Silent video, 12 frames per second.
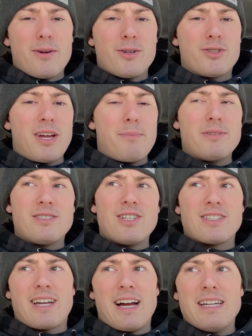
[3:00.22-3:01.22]
shape is
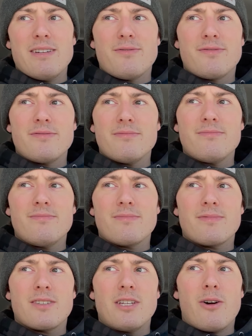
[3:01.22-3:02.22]
just kind of,
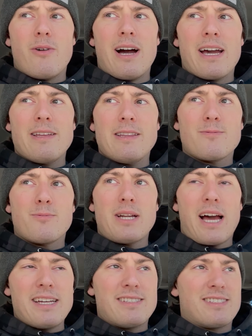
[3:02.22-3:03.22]
you know,
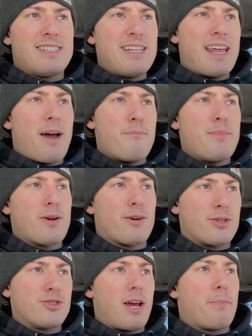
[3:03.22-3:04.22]
when I see that
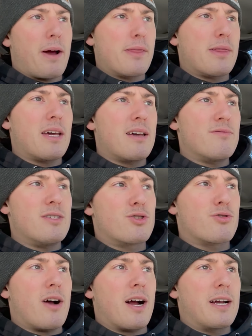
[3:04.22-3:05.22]
mirror shape, I think of the
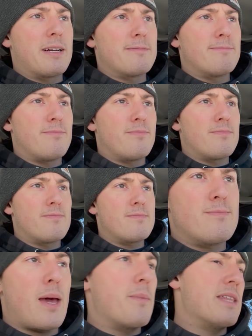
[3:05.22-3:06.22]
truck.
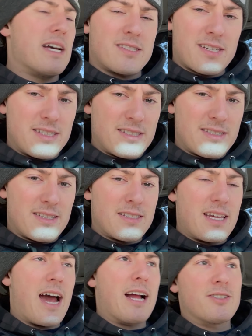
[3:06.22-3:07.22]
Maybe that's because it's
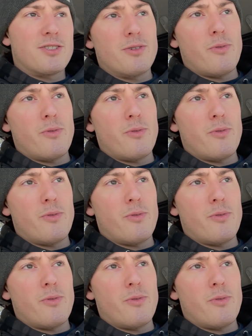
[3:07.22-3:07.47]
attached to